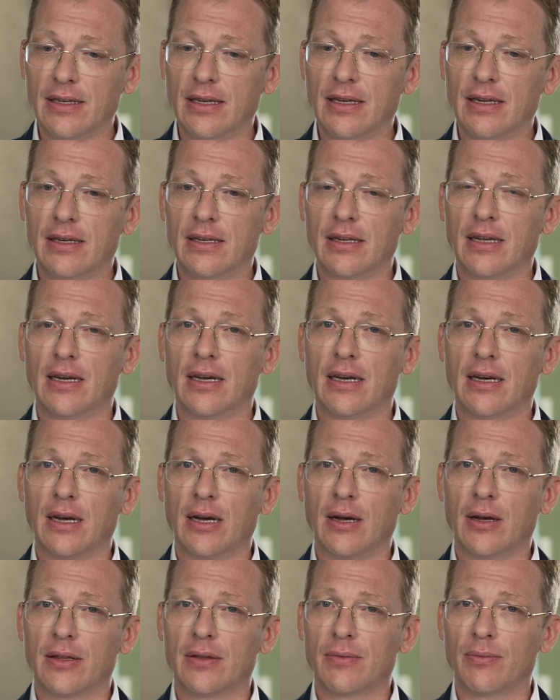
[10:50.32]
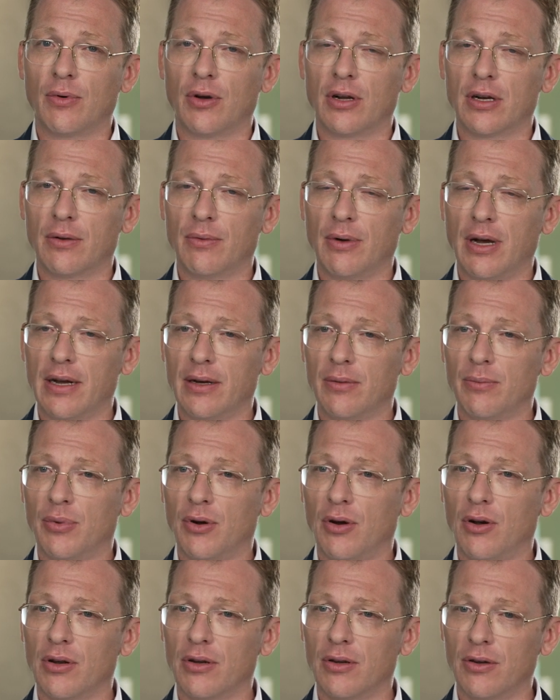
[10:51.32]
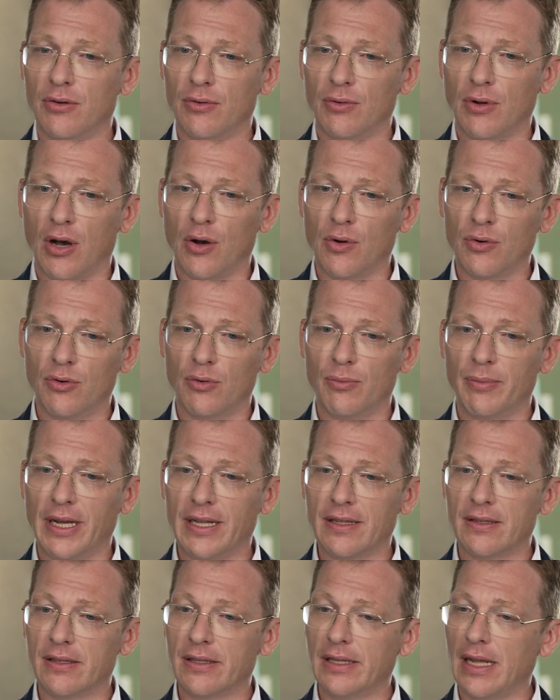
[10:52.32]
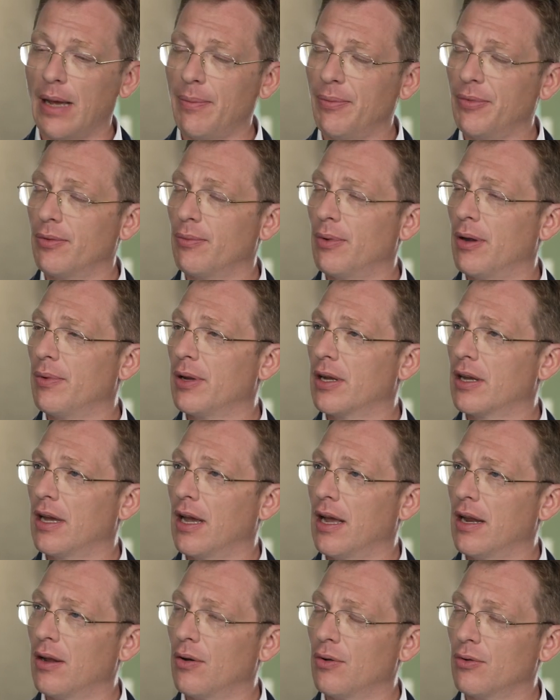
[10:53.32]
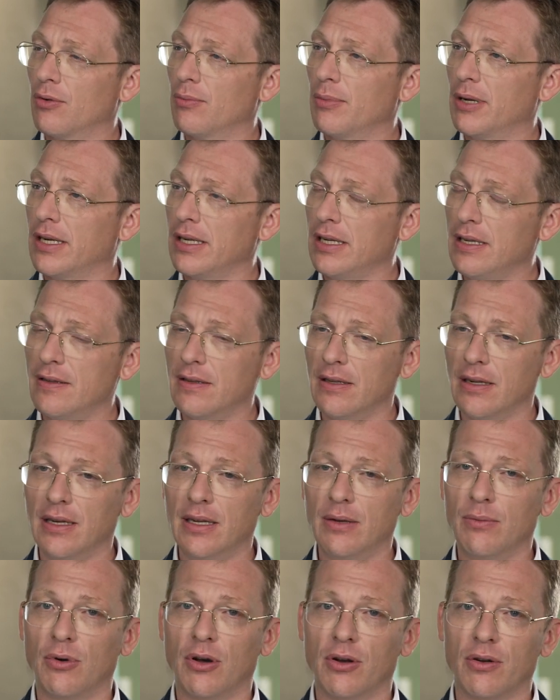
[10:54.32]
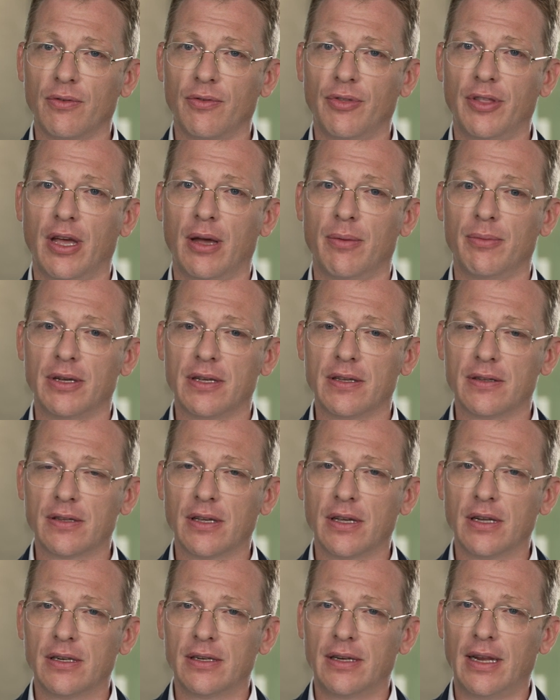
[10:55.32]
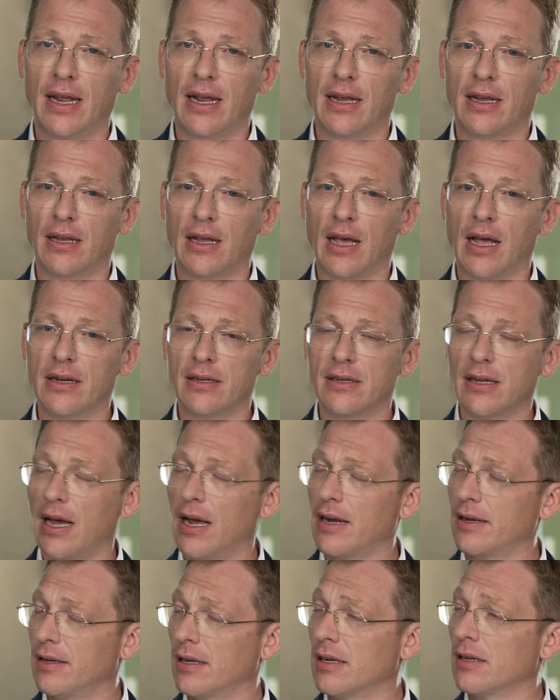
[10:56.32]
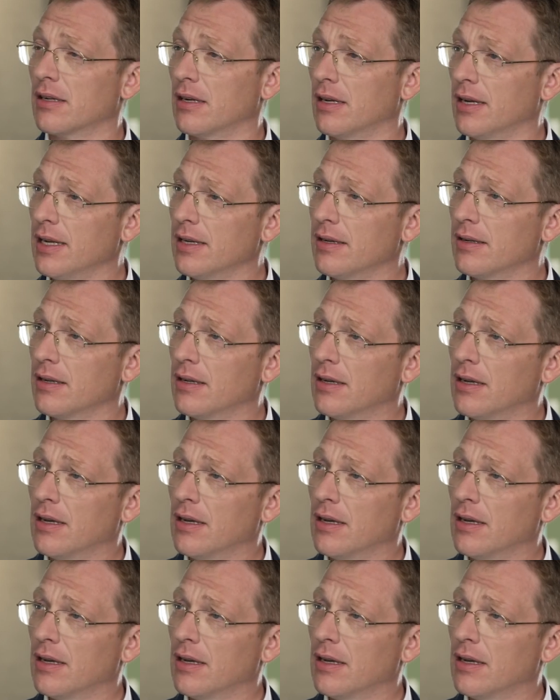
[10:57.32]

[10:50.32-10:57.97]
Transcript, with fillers: it, uh, it's quite important to automate steps where we can automate easily. One of them is take, untightening the lid.